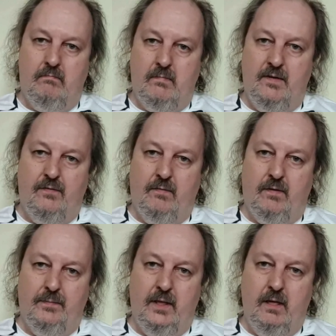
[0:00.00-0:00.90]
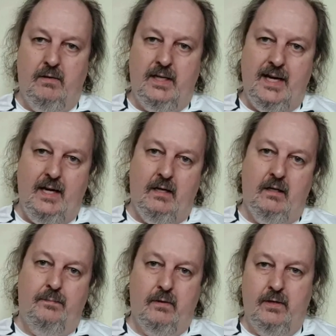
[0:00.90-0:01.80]
UK, I
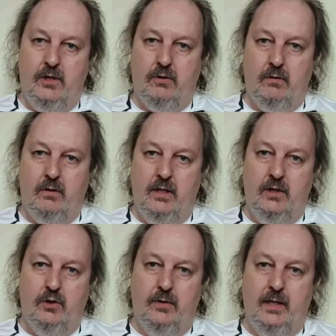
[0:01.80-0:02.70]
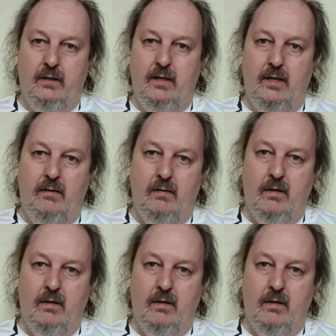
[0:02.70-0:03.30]
hope you're enjoying the